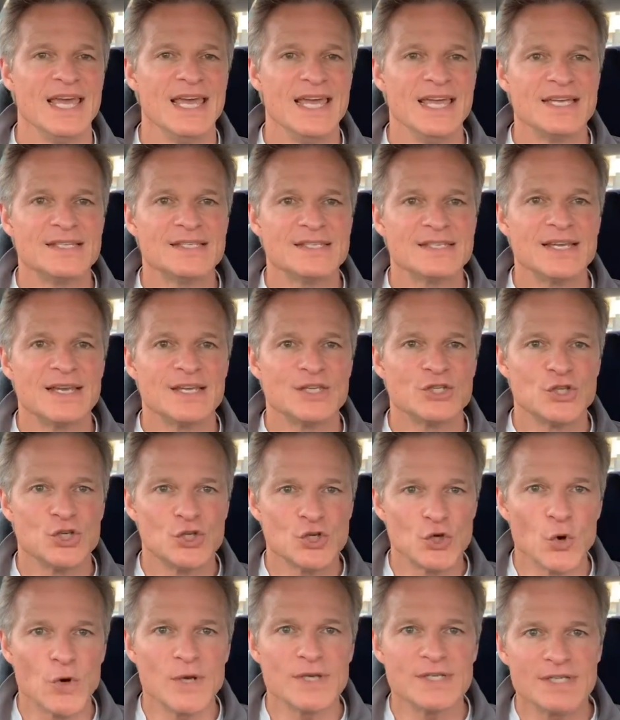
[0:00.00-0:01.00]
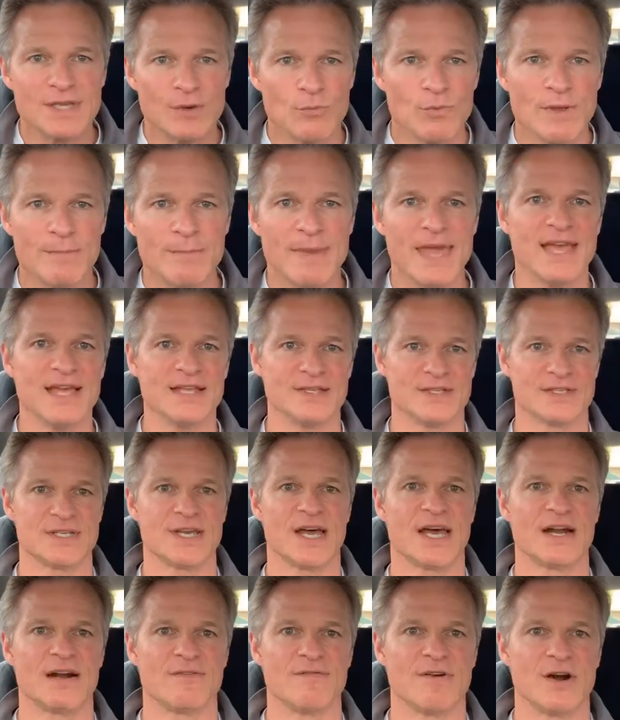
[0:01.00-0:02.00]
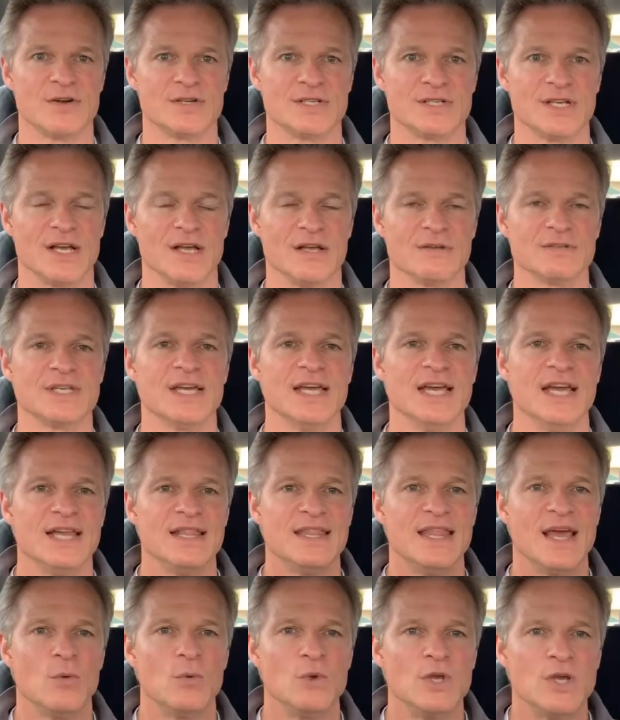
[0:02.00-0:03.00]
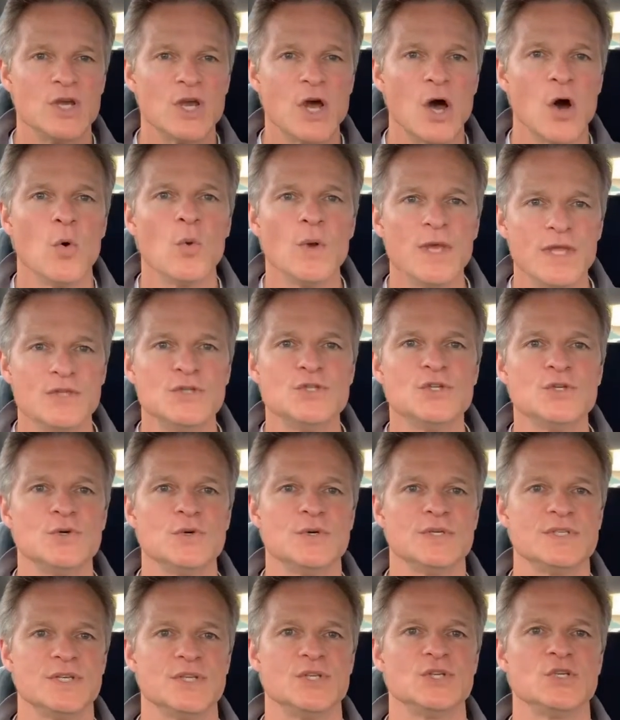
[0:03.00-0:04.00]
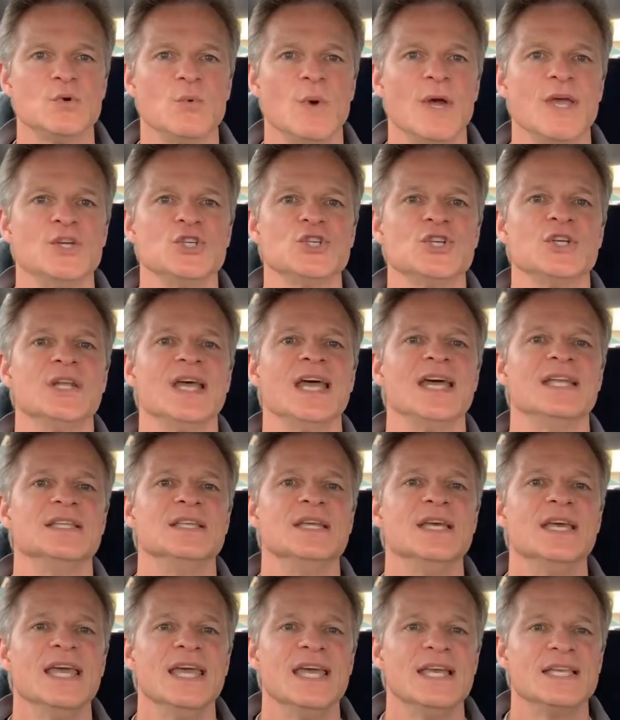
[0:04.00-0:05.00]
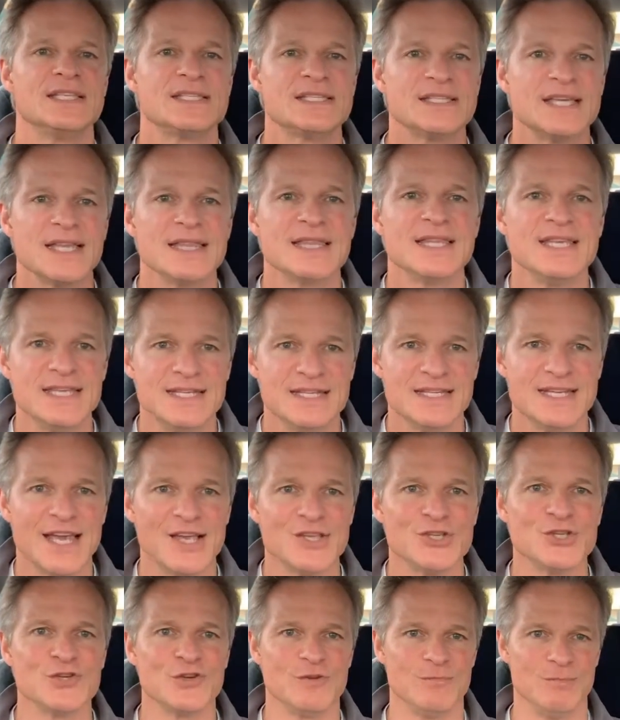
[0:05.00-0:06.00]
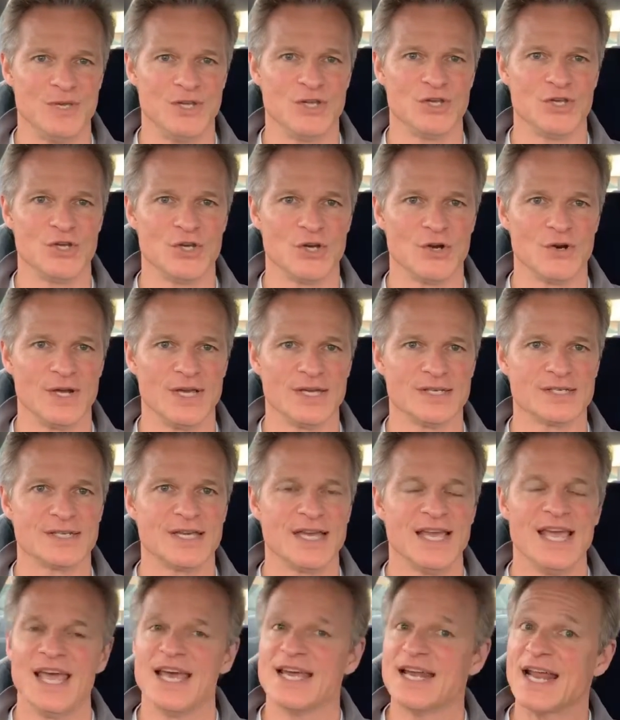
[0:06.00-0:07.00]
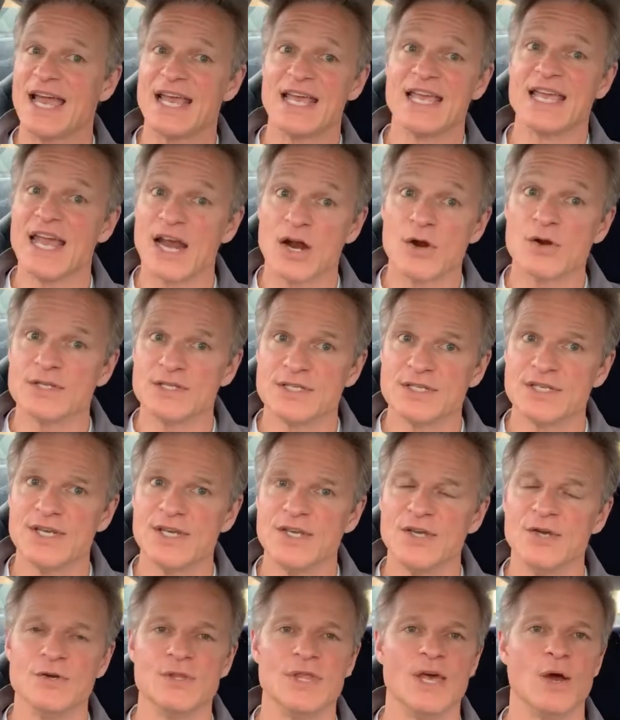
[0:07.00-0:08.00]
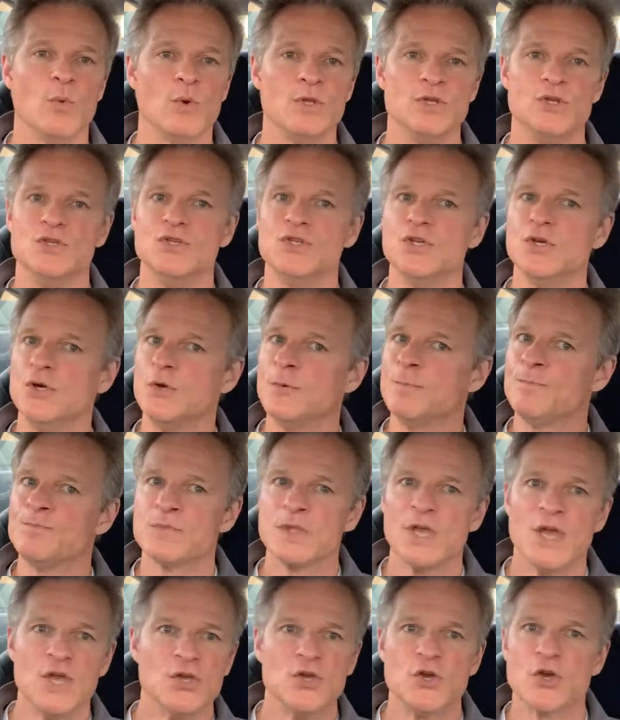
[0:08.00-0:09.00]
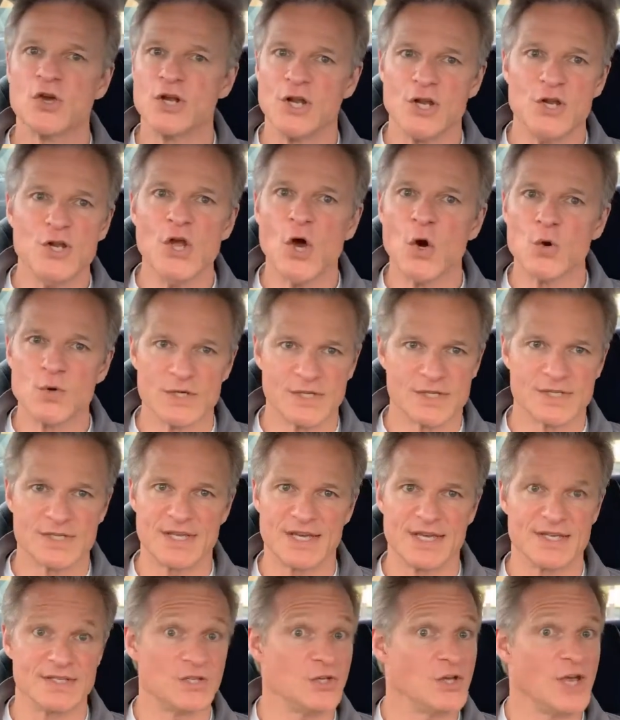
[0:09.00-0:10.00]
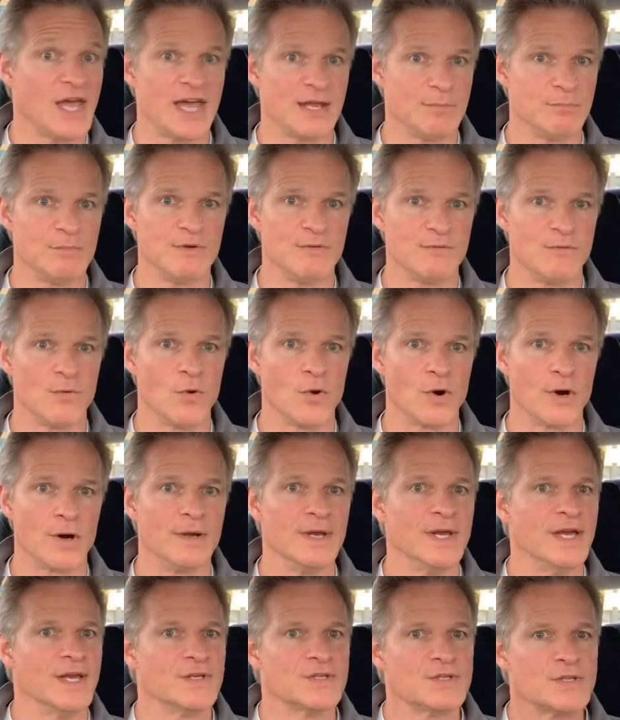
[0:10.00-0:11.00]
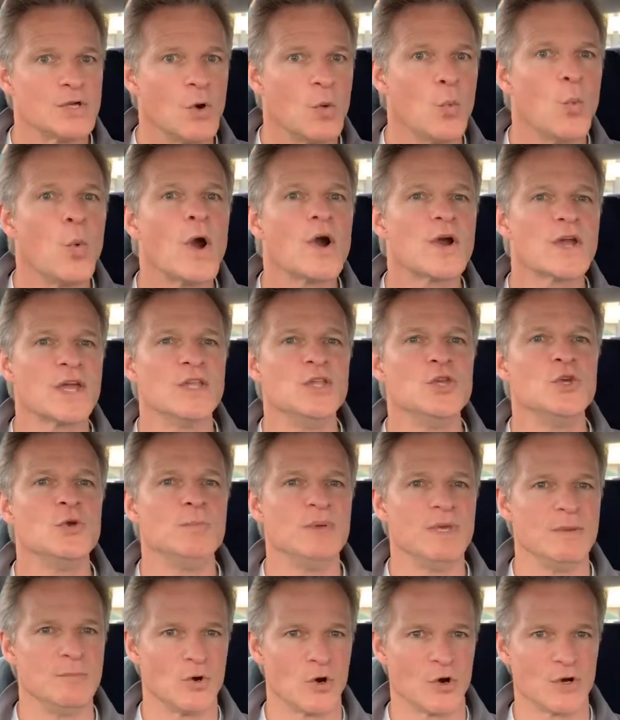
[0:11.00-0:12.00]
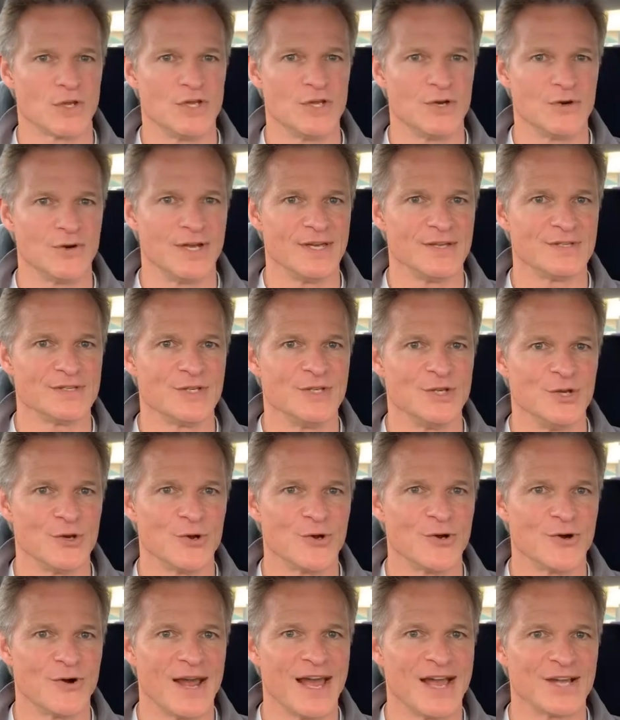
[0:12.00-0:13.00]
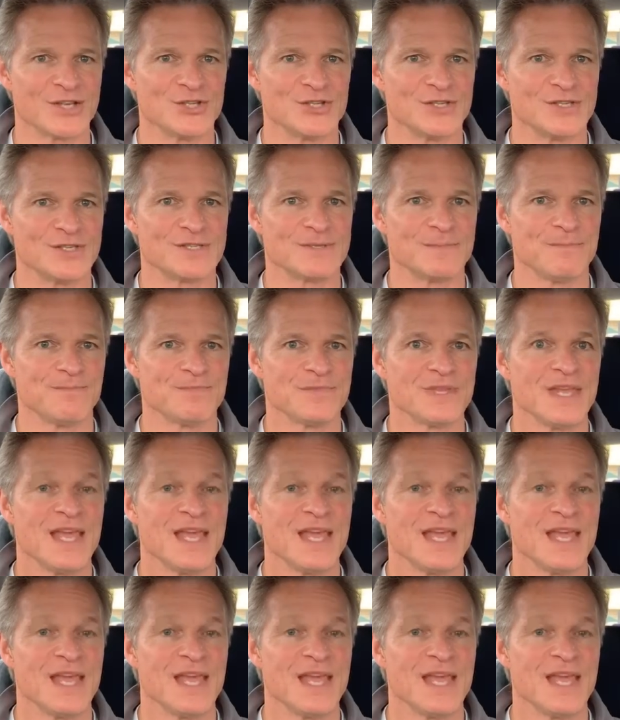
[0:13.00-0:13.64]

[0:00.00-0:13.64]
It's a choice that we make inside of ourselves, that we go into a situation and set the intention of being curious. And I can guarantee you that when you do, you're going to notice things that you hadn't before. So where can you be more curious in your interactions?